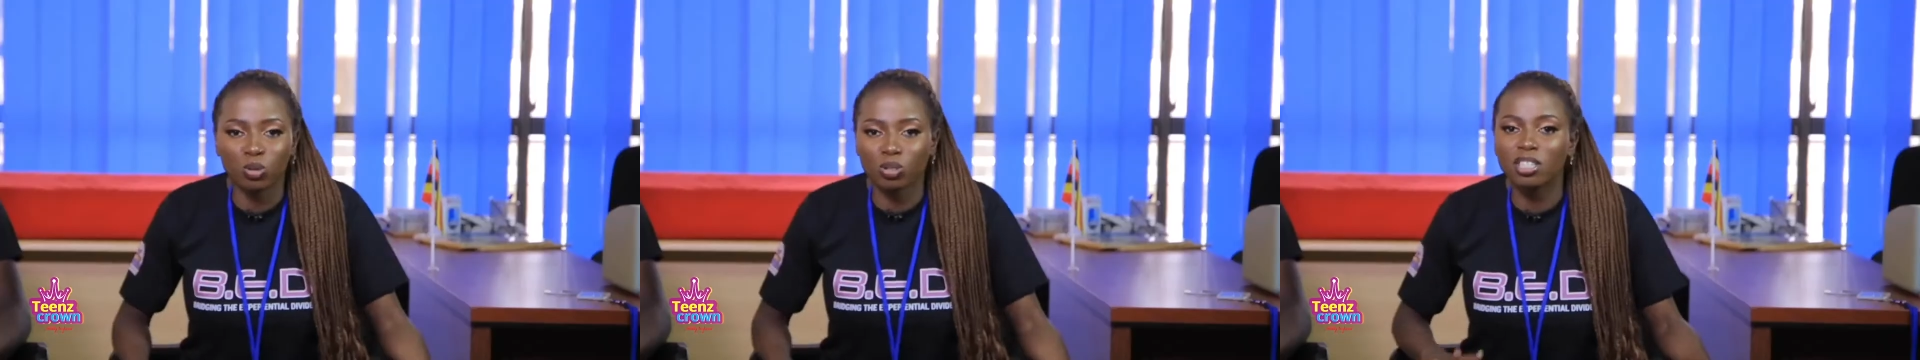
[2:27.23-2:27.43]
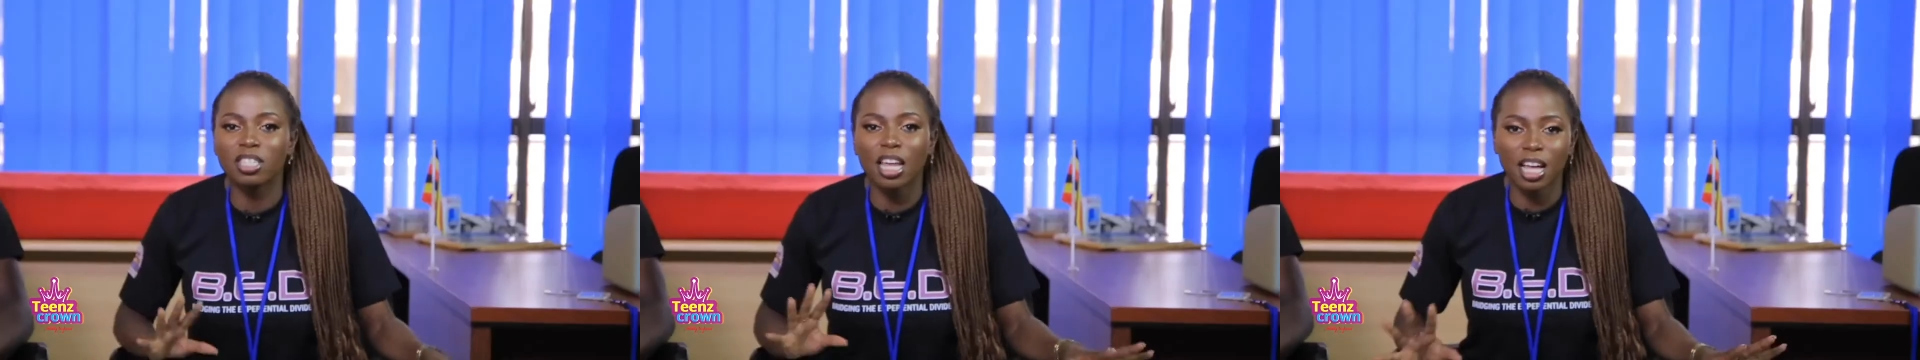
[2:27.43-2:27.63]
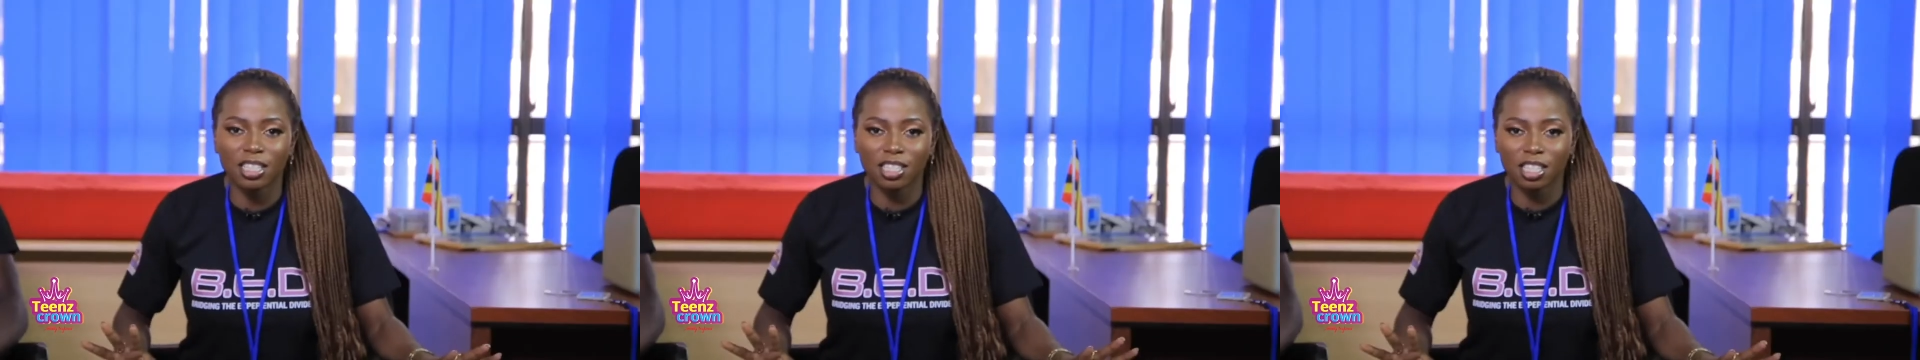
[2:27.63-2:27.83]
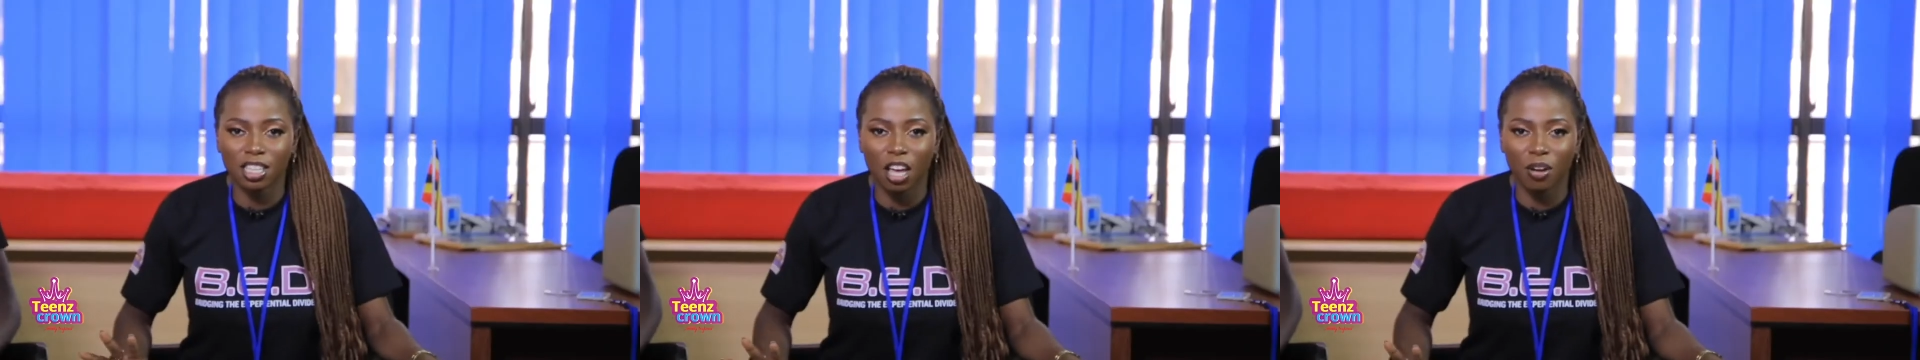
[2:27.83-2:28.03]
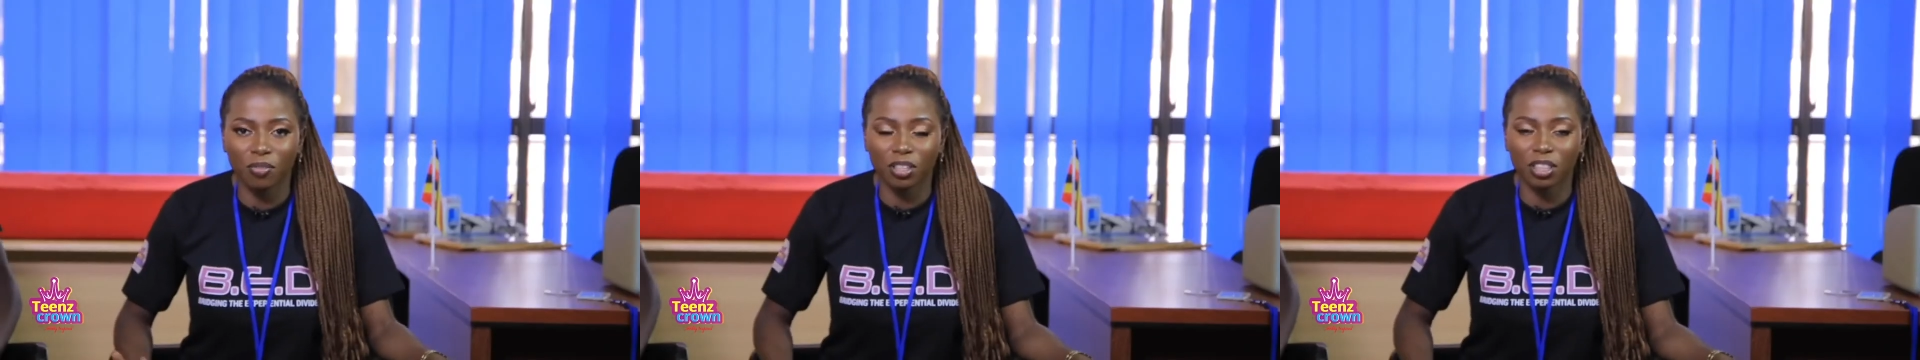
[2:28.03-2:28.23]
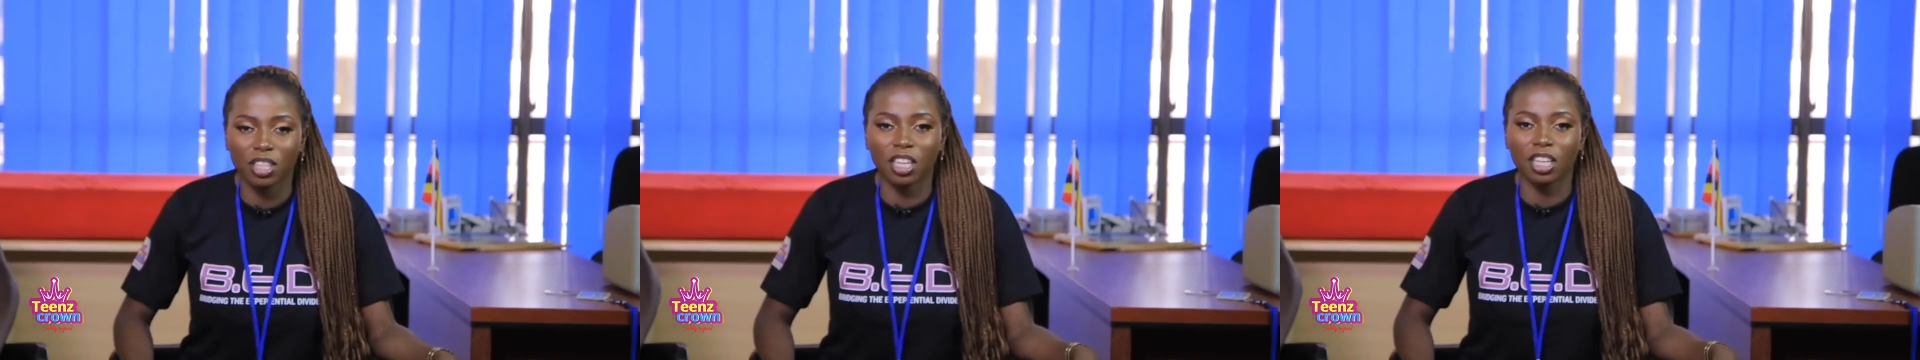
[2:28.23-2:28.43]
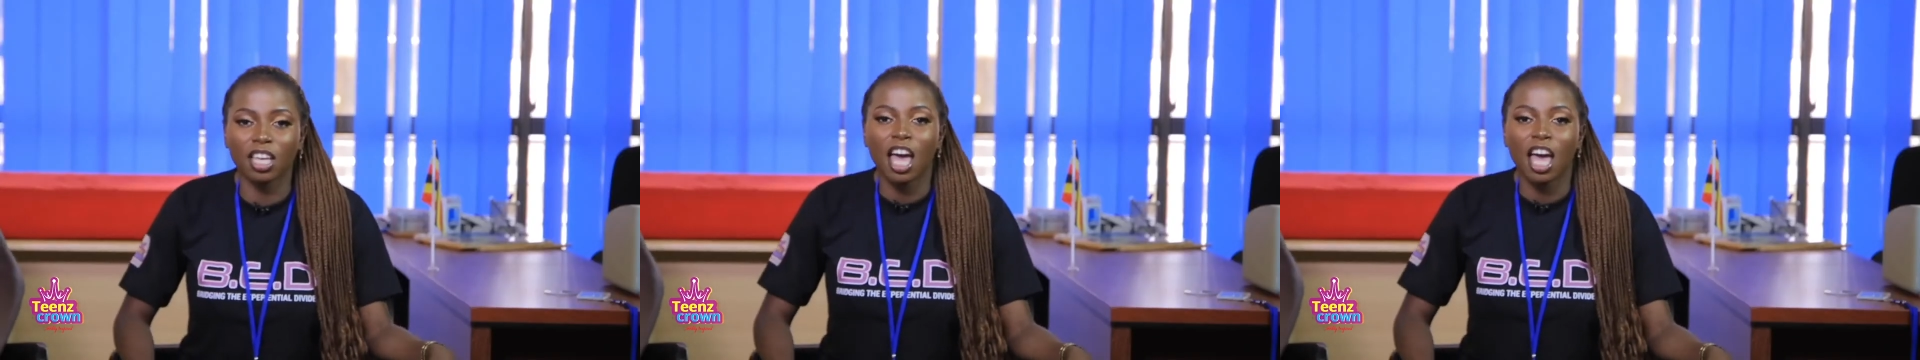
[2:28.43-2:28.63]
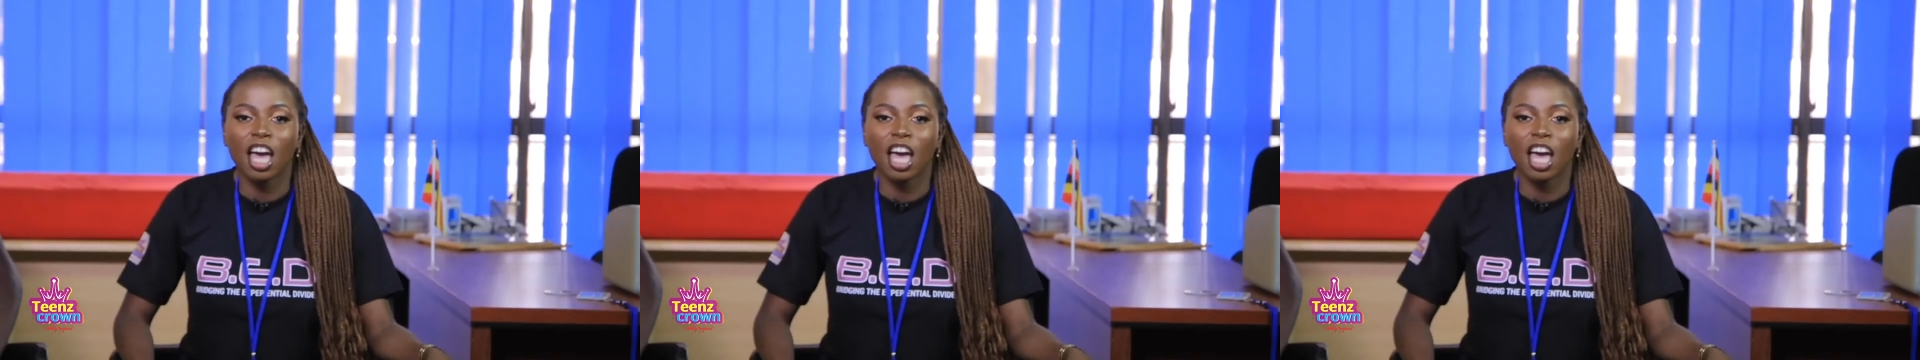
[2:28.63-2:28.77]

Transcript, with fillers: to dance and everything.